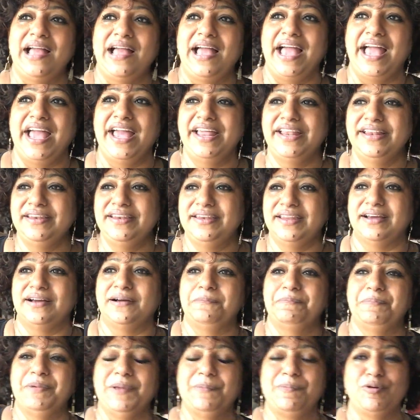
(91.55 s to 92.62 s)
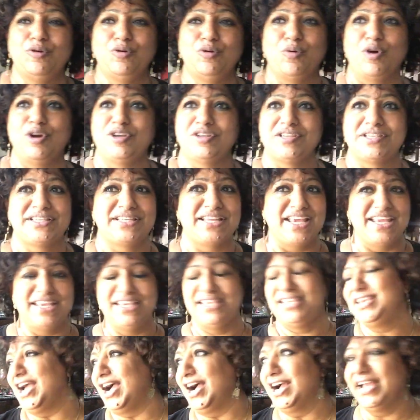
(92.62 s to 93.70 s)
And uh, people who want to stay
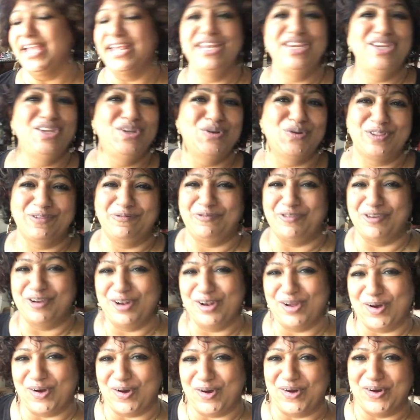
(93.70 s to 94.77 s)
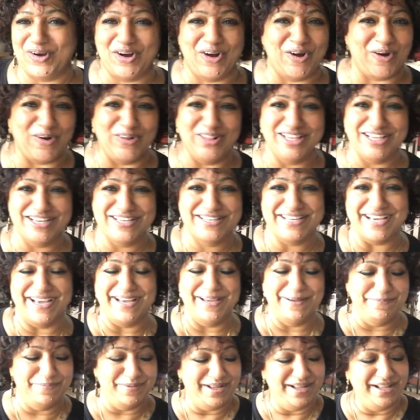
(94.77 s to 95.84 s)
young and youthful all the
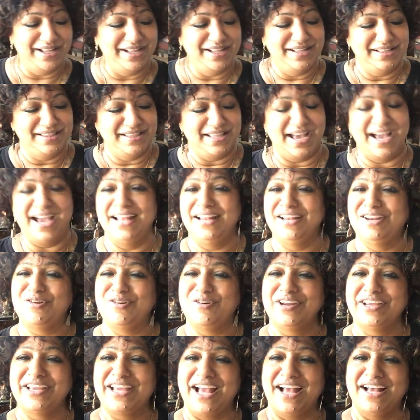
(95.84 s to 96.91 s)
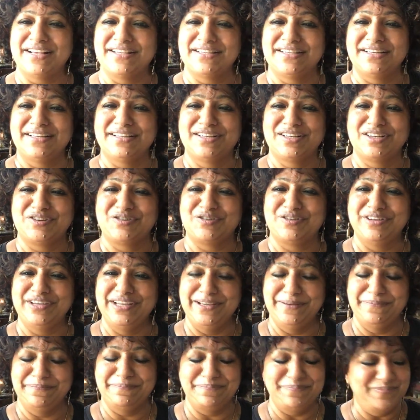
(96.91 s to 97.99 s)
time, the hyaluronic acid
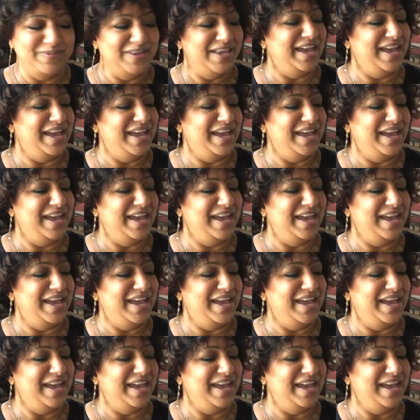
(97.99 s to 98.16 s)
cream.